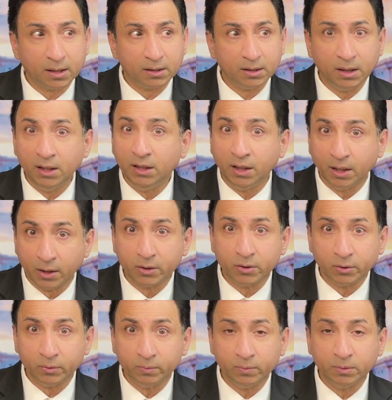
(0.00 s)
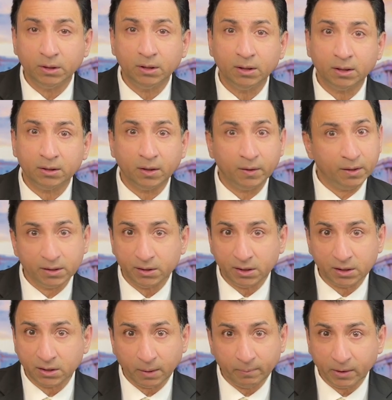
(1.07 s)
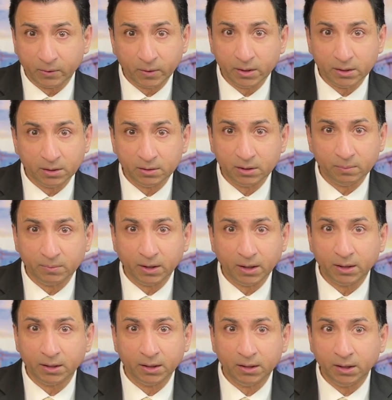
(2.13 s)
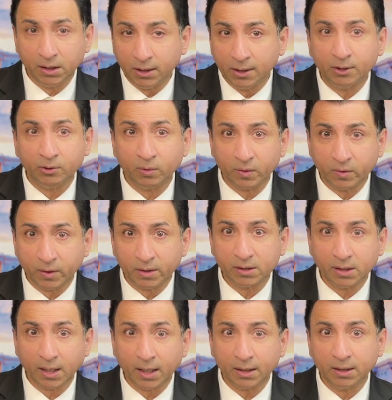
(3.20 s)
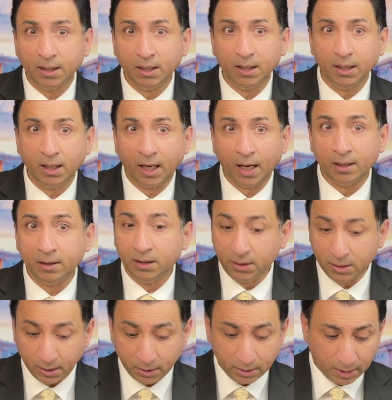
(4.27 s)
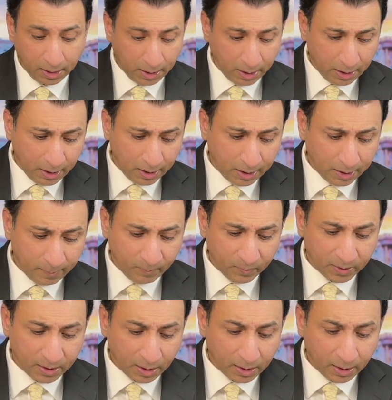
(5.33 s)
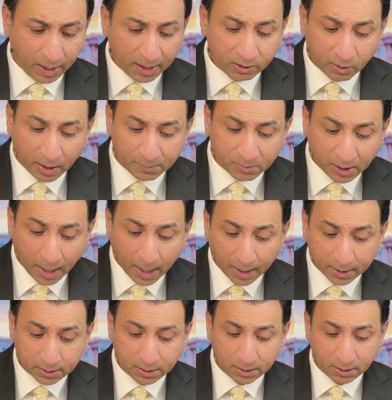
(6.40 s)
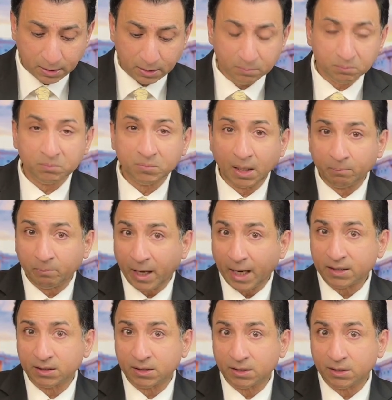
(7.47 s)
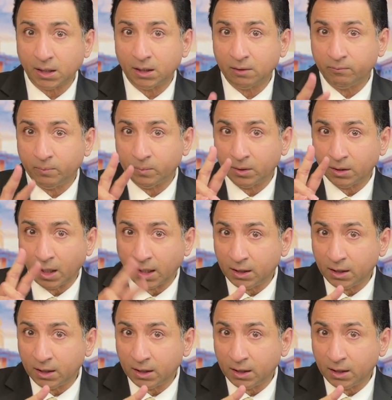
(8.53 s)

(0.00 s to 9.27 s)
that he needed to. There is systemic racism there, and he needed to address that, and he did. The Hate Crimes Act that passed the Senate from